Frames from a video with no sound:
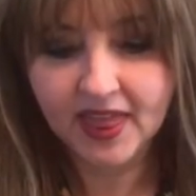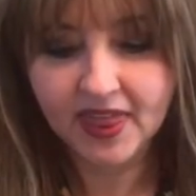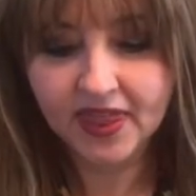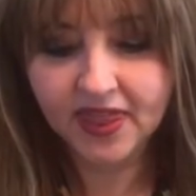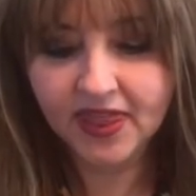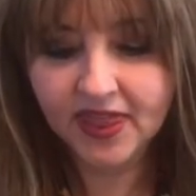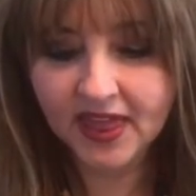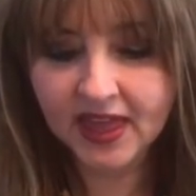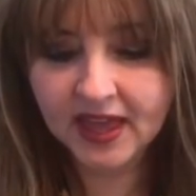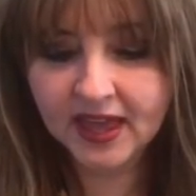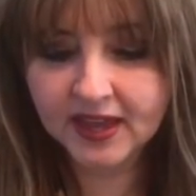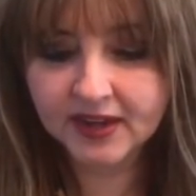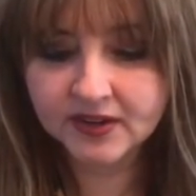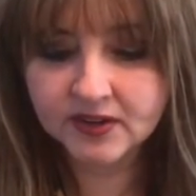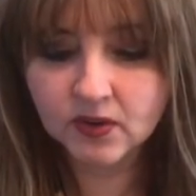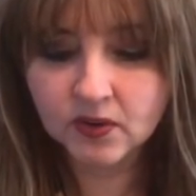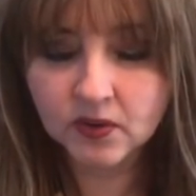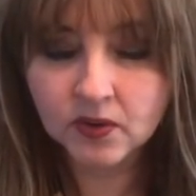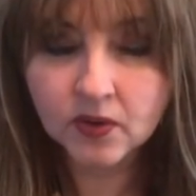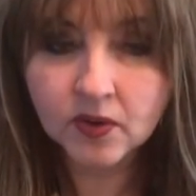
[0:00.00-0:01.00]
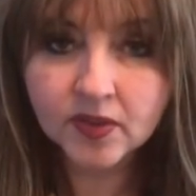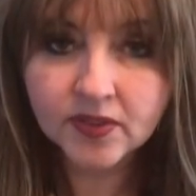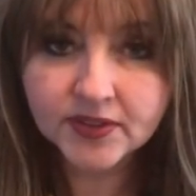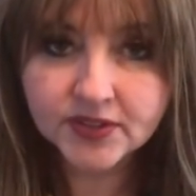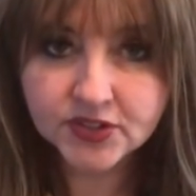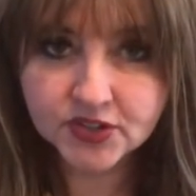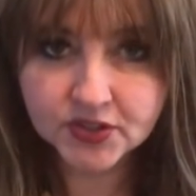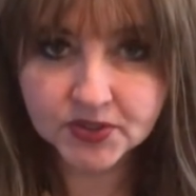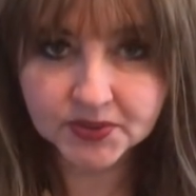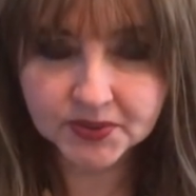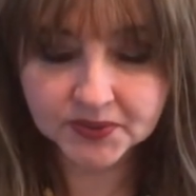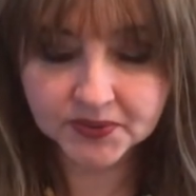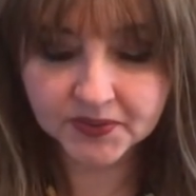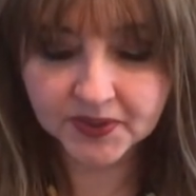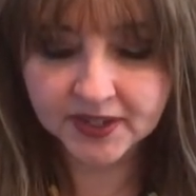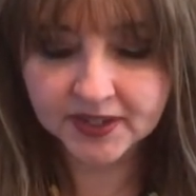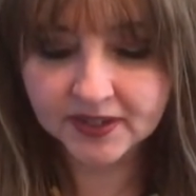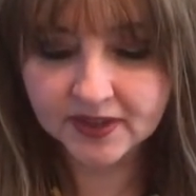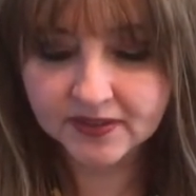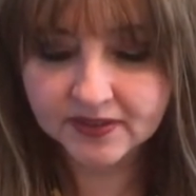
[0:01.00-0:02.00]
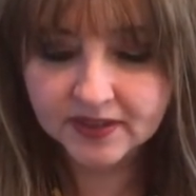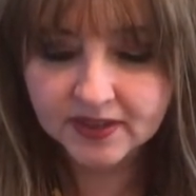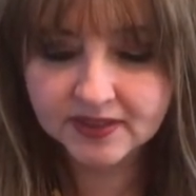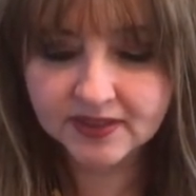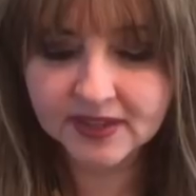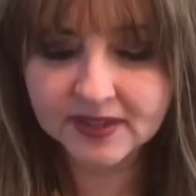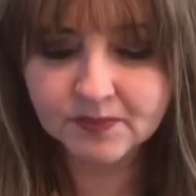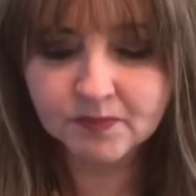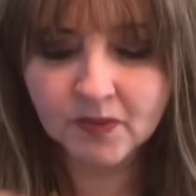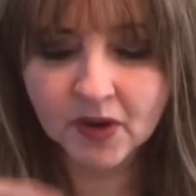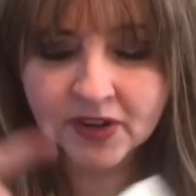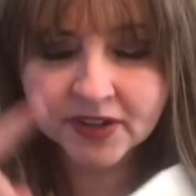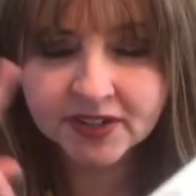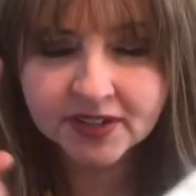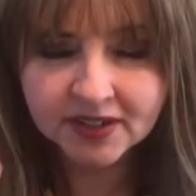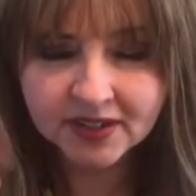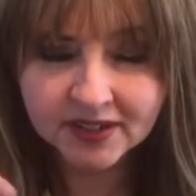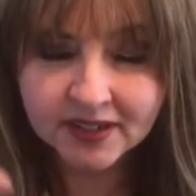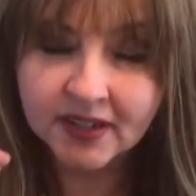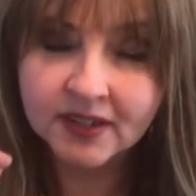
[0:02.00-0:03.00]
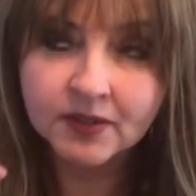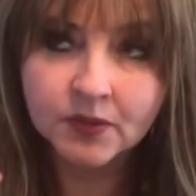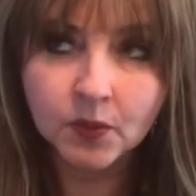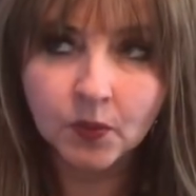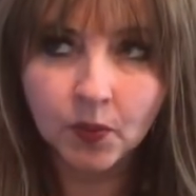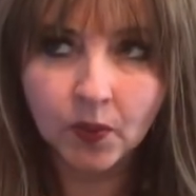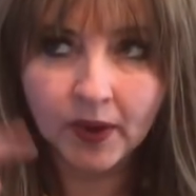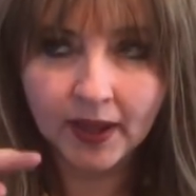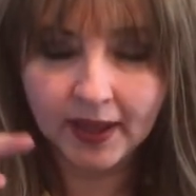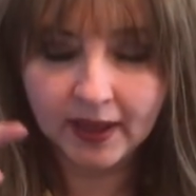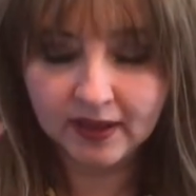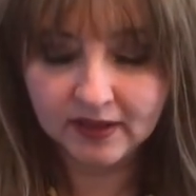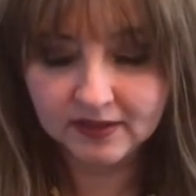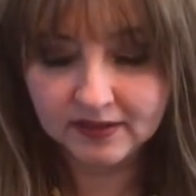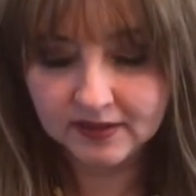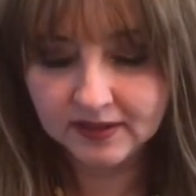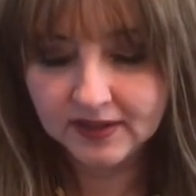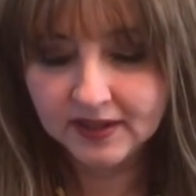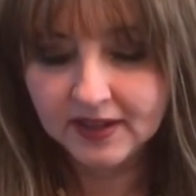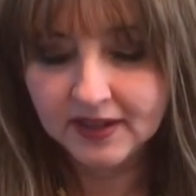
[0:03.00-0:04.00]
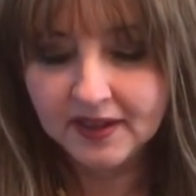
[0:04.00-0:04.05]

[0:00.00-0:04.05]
Then all the jewelry, now they marketed it well.